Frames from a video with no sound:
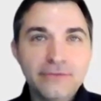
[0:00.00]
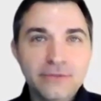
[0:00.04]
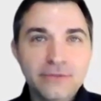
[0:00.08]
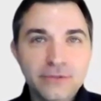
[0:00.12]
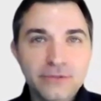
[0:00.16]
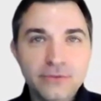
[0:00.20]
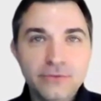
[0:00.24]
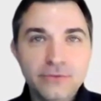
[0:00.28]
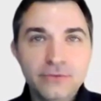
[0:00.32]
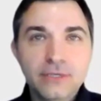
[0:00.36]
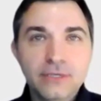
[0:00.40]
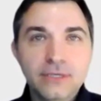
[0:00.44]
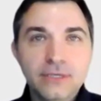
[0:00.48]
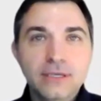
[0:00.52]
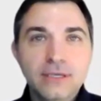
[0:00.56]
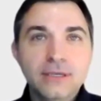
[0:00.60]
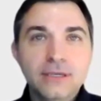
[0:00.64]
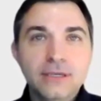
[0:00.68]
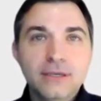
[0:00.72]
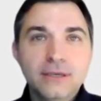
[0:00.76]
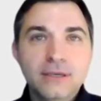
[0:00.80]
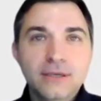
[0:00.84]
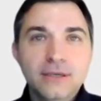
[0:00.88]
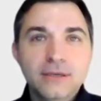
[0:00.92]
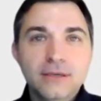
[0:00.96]
to
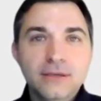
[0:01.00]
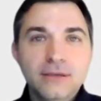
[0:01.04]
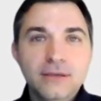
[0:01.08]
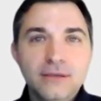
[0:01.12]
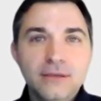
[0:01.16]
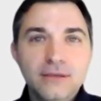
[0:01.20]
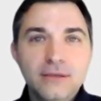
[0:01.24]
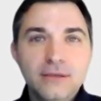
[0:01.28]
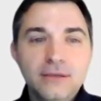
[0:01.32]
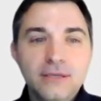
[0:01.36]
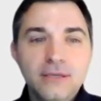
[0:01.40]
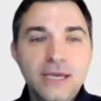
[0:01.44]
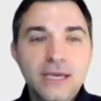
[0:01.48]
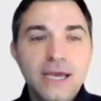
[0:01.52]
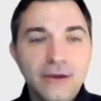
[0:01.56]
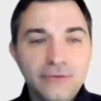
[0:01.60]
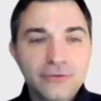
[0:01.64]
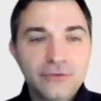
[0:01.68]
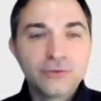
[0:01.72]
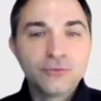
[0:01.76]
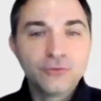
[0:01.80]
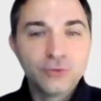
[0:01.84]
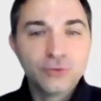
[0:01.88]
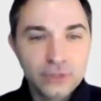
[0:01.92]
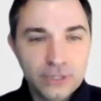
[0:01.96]

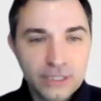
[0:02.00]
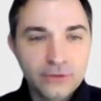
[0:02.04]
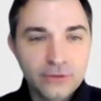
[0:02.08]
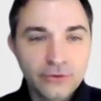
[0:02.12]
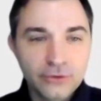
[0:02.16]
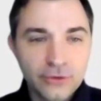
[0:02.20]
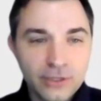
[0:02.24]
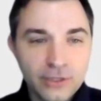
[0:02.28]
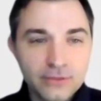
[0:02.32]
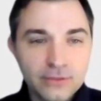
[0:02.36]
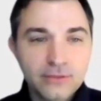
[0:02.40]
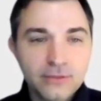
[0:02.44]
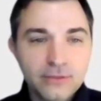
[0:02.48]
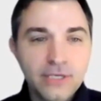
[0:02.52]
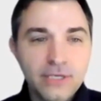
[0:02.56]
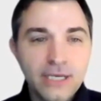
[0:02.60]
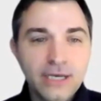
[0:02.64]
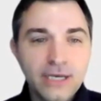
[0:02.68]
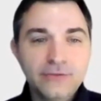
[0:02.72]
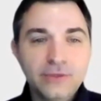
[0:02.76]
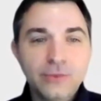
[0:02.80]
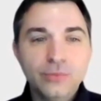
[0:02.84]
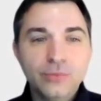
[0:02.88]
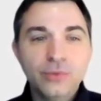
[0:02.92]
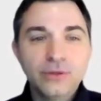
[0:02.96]
really learn it, and you
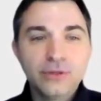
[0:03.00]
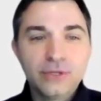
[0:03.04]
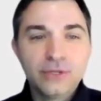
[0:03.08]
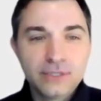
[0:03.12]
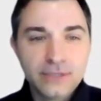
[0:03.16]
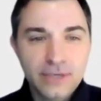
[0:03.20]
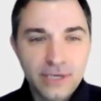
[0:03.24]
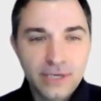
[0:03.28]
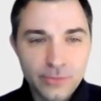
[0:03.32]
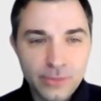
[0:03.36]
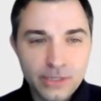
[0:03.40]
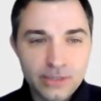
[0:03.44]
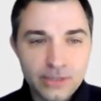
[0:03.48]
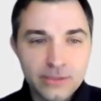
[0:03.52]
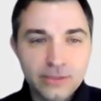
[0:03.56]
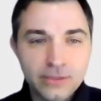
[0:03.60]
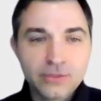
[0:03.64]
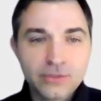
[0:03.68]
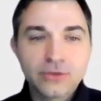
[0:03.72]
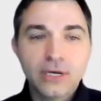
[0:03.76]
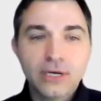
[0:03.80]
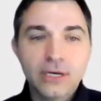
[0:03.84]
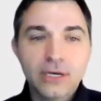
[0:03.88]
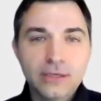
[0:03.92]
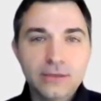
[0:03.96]
have to put the time in to
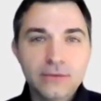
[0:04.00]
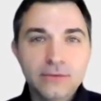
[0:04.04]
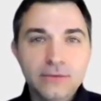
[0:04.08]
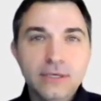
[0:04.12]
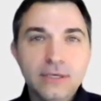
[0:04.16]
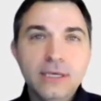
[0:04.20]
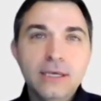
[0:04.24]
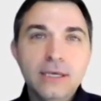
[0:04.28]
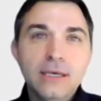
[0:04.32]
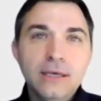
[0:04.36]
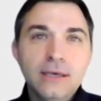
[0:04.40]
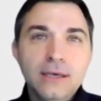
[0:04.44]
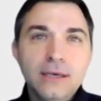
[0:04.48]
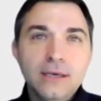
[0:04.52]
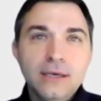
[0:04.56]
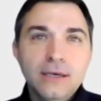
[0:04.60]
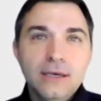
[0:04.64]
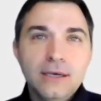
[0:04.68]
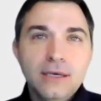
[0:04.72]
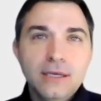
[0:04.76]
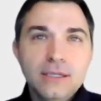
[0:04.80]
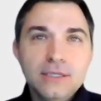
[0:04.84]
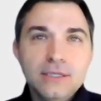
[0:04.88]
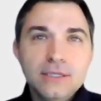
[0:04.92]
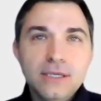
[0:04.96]
try it.
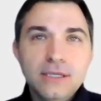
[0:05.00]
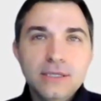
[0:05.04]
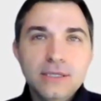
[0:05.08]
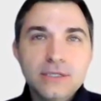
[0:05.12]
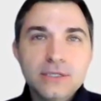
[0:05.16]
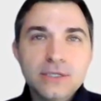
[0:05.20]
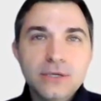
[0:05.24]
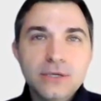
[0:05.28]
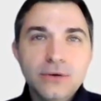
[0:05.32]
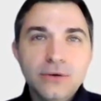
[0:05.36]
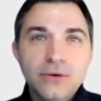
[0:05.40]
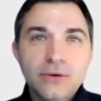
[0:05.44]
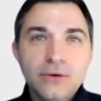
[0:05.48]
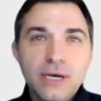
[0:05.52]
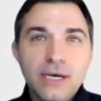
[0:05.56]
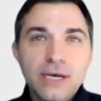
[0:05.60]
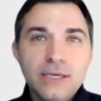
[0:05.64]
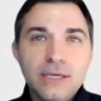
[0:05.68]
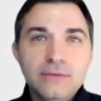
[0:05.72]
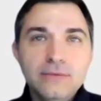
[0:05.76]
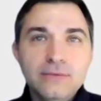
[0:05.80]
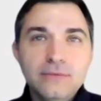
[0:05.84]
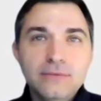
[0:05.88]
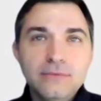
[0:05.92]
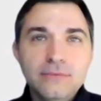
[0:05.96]
And so
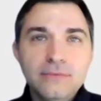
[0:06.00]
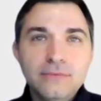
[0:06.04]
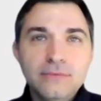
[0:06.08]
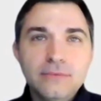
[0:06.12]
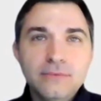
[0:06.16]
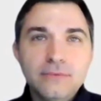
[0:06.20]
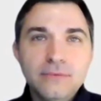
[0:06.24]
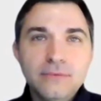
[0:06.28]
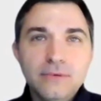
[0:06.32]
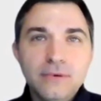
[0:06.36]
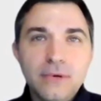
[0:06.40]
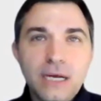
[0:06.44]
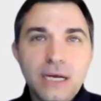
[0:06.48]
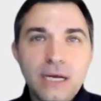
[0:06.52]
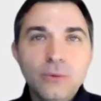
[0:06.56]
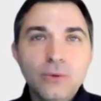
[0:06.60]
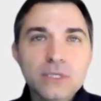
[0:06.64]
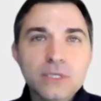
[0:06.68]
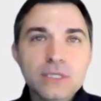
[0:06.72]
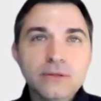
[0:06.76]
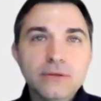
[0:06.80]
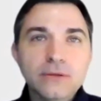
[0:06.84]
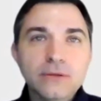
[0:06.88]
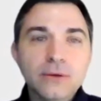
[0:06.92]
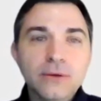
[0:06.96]
I
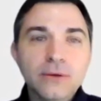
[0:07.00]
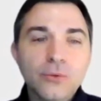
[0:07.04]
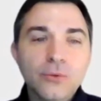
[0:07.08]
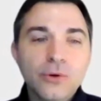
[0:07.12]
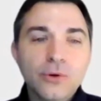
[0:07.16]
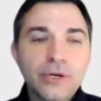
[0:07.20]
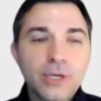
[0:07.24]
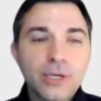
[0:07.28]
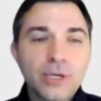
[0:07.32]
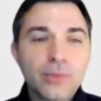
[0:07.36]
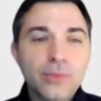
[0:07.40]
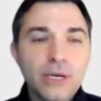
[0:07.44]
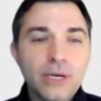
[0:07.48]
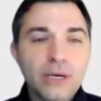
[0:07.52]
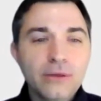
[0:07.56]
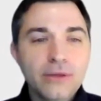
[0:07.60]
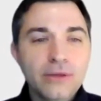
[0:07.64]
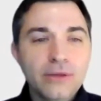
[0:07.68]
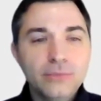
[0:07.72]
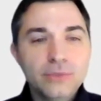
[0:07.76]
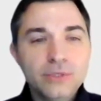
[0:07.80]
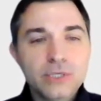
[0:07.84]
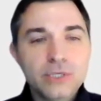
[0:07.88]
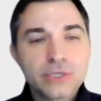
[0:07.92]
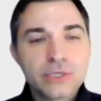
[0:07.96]
was a little worried about
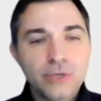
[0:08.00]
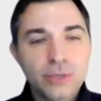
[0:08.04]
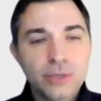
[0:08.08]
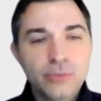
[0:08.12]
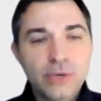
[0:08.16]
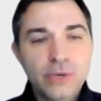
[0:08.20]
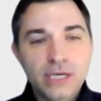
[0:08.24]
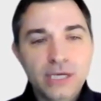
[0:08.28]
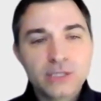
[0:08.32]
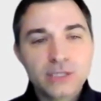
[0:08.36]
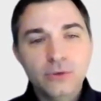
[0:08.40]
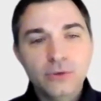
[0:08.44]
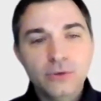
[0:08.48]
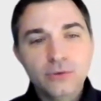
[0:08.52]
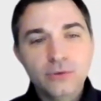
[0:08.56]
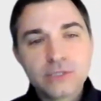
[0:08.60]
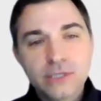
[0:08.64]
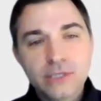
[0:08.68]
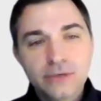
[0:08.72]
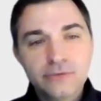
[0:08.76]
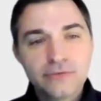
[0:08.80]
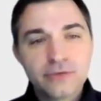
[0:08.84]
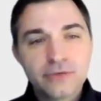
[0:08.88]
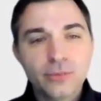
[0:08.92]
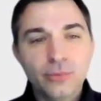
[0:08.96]
them just going back to what was
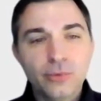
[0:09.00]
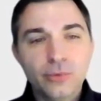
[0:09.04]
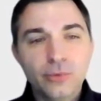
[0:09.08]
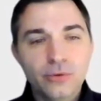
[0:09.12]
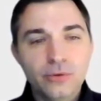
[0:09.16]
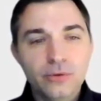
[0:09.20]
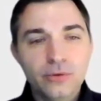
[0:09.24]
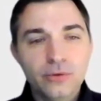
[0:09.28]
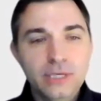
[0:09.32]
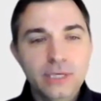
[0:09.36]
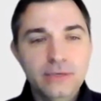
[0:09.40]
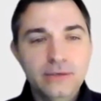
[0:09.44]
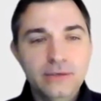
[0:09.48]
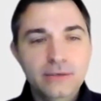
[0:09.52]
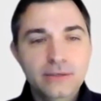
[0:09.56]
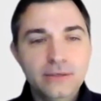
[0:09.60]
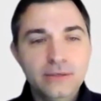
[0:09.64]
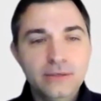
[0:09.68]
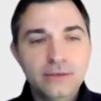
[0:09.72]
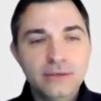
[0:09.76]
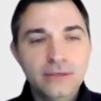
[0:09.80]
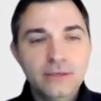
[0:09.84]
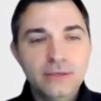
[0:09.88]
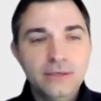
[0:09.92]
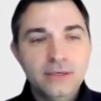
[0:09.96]
comfortable, and
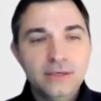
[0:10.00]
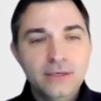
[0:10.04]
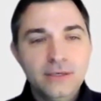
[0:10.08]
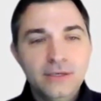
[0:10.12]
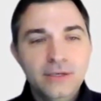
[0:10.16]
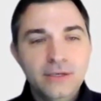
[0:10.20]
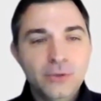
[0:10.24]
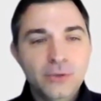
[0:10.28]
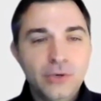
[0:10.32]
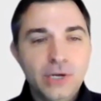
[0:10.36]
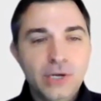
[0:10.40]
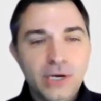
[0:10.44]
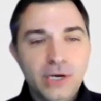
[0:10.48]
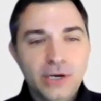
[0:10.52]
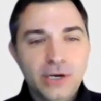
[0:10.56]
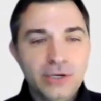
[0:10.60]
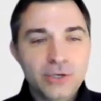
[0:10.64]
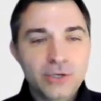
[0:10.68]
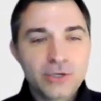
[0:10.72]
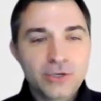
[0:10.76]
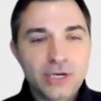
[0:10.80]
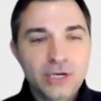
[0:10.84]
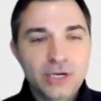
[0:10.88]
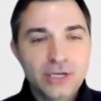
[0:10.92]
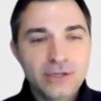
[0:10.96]
here we are going
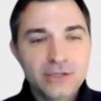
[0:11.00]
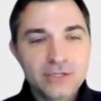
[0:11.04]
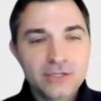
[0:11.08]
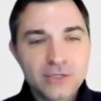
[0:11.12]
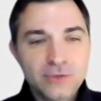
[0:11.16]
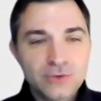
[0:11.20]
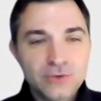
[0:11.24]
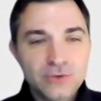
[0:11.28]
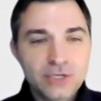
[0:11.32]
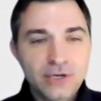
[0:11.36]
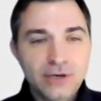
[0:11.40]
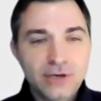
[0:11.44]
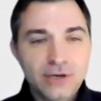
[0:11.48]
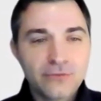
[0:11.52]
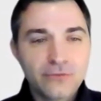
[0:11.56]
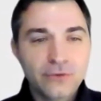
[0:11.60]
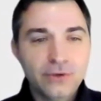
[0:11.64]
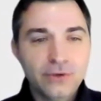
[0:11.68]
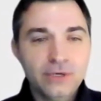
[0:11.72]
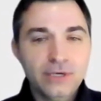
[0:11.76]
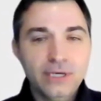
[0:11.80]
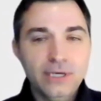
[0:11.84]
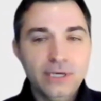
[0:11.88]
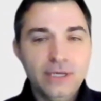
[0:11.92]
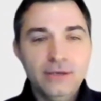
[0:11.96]
to try this new
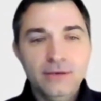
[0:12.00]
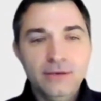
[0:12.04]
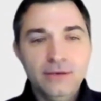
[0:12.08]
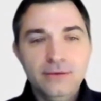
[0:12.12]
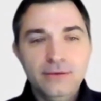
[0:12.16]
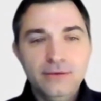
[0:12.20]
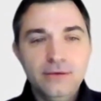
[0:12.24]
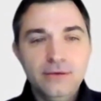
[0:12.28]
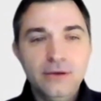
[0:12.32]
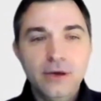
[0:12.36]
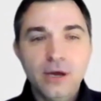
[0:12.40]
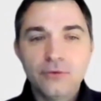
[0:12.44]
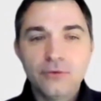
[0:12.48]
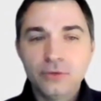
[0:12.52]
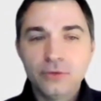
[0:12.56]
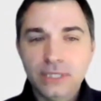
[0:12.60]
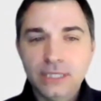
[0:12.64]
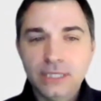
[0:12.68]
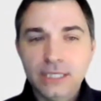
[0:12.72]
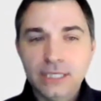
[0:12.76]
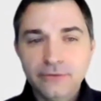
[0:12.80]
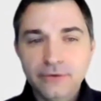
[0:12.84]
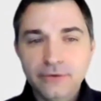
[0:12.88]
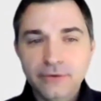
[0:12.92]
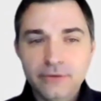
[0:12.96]
software and not really
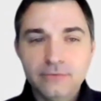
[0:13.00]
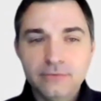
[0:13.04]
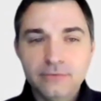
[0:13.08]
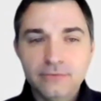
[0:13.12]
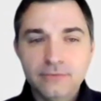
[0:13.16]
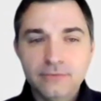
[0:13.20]
give it